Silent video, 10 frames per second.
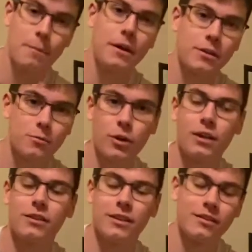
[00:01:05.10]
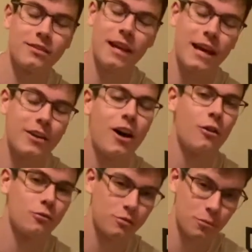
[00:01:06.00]
price is
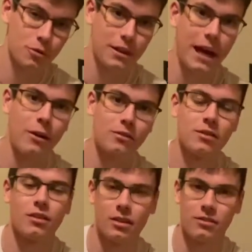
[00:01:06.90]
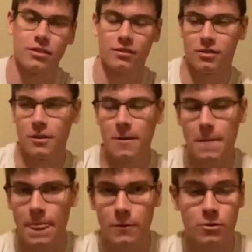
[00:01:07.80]
$10 per 1,000 listens,
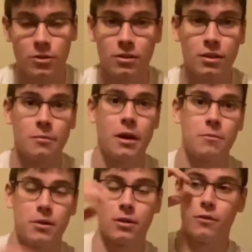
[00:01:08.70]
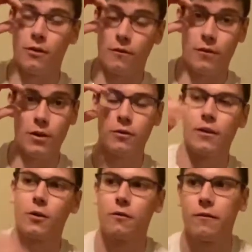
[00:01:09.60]
which is, in my opinion, very,
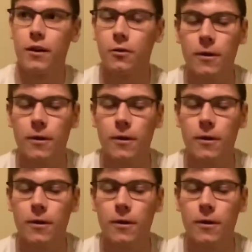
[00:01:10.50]
very fair.